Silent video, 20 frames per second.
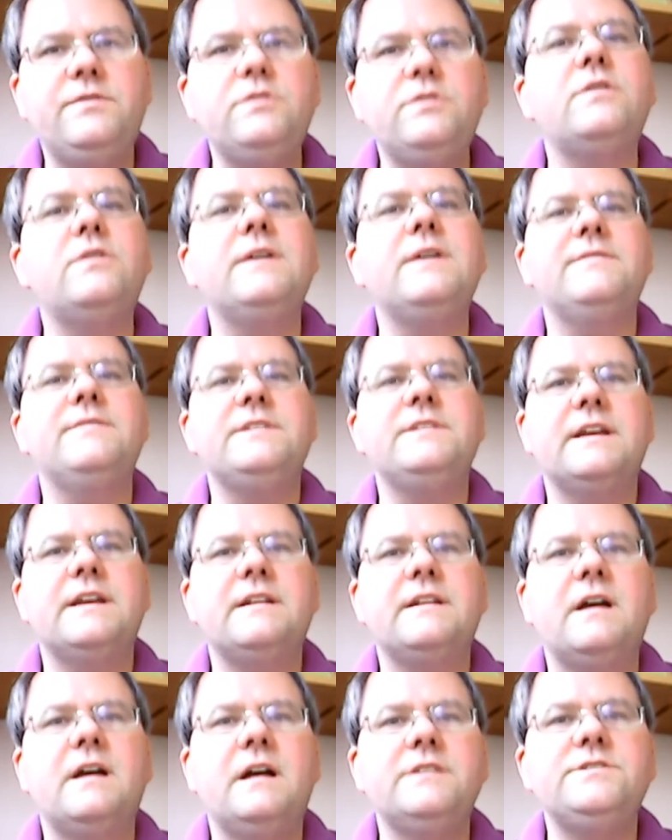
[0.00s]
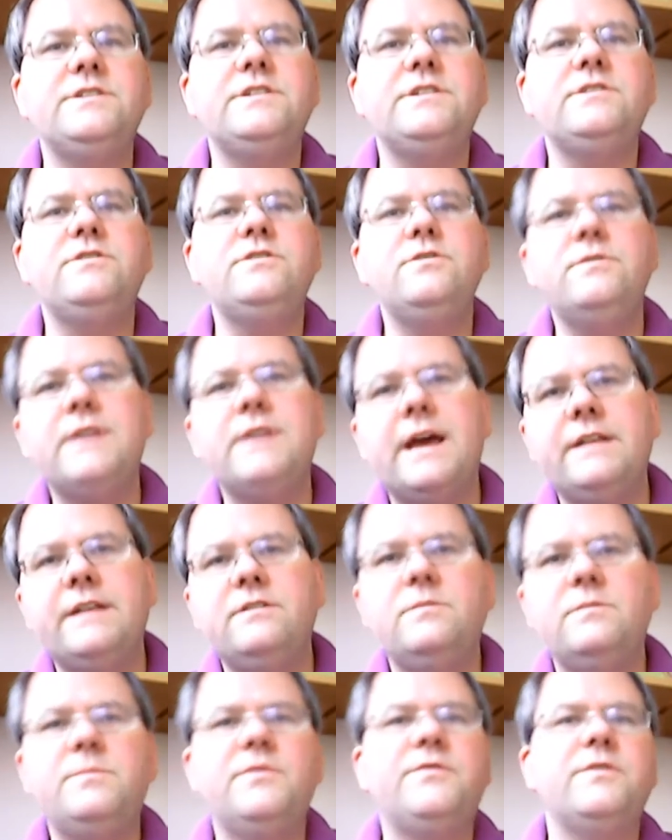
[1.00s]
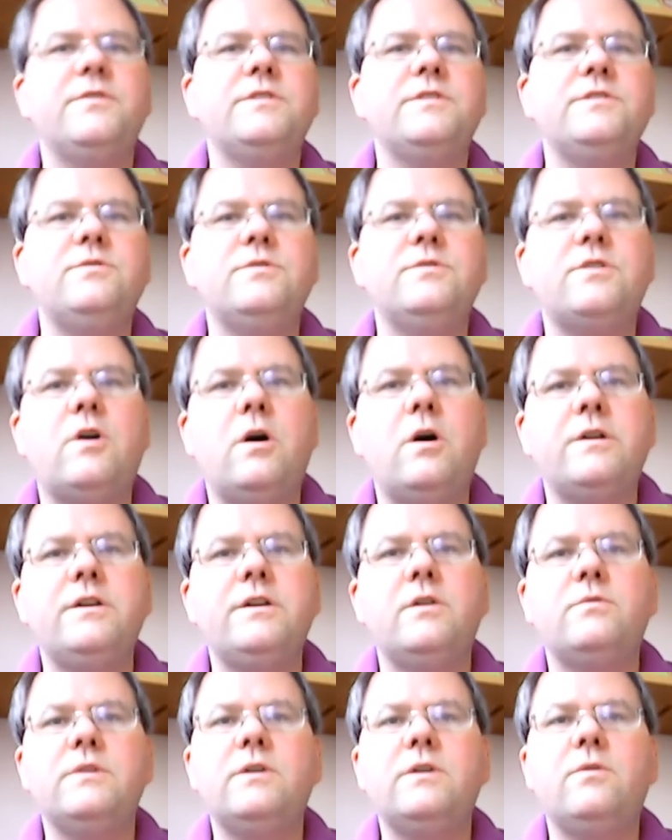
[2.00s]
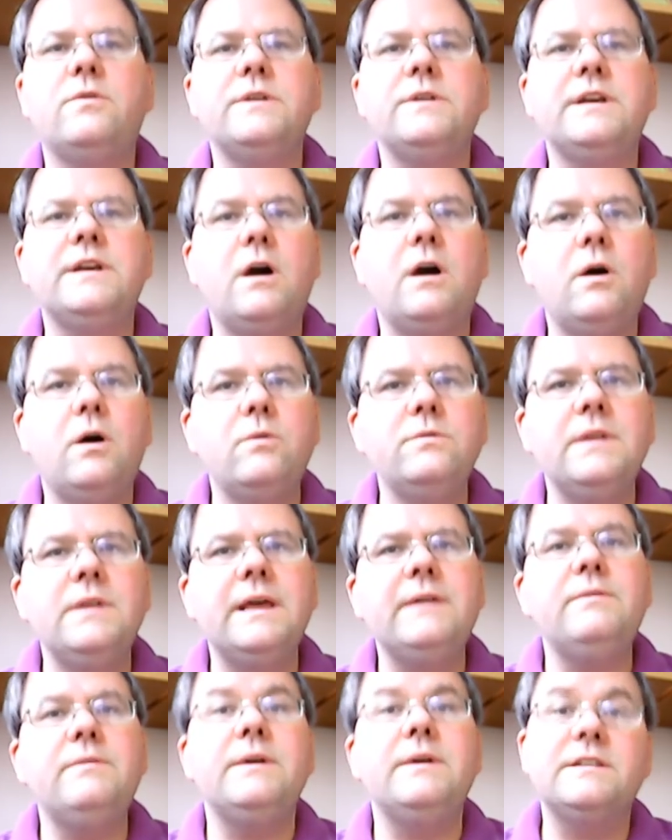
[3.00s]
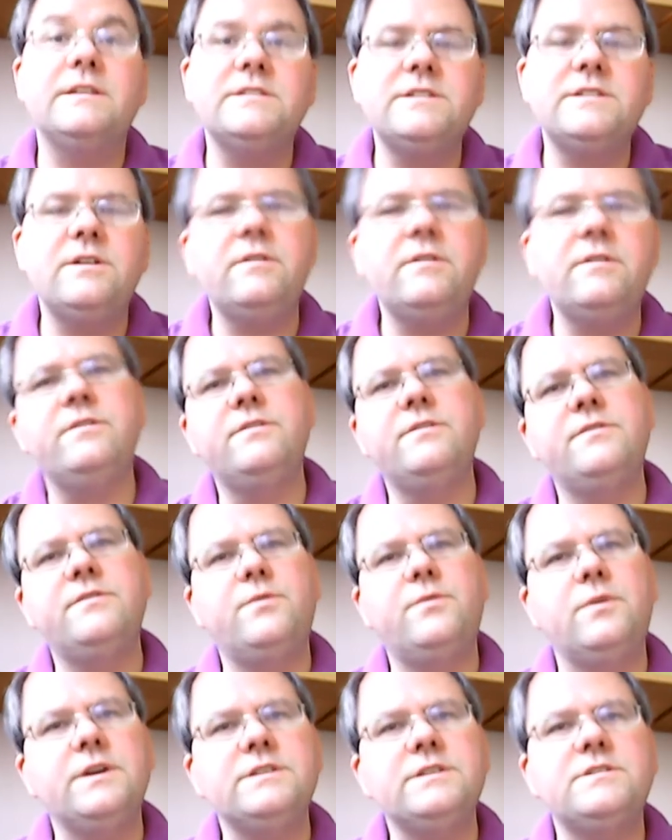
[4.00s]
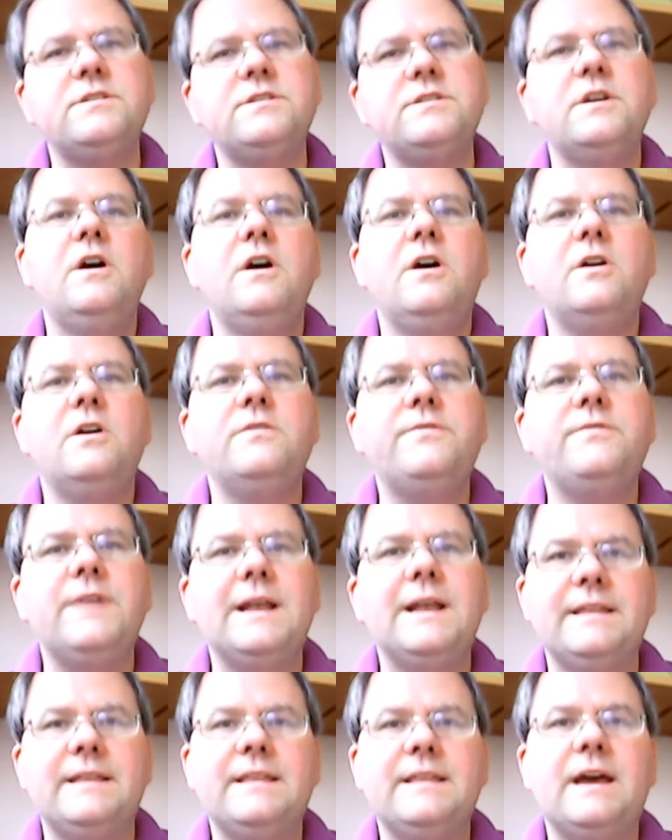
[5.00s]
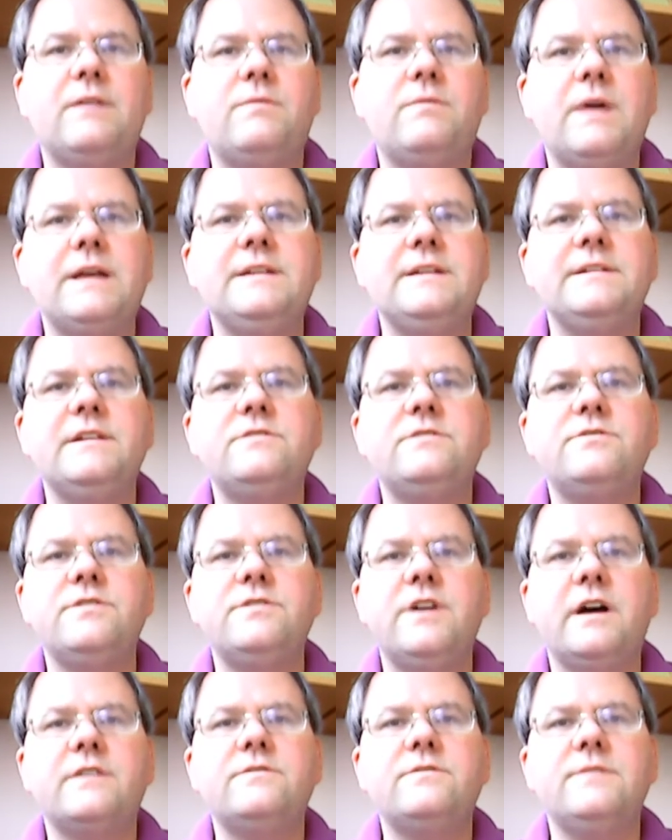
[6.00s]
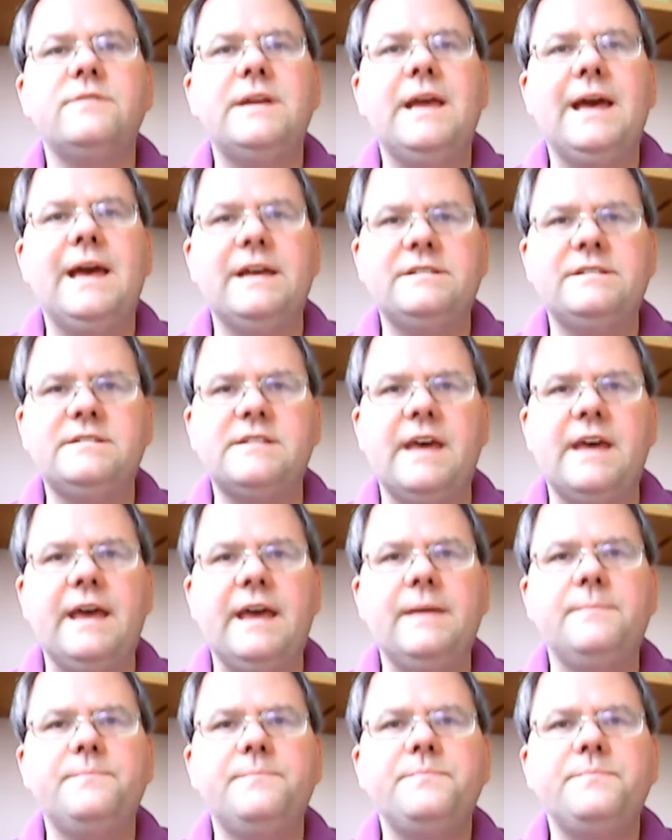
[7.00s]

you don't have the technology to do that and you prefer to do an audio recording only, we can still hear your voice, or failing that, write an introductory essay.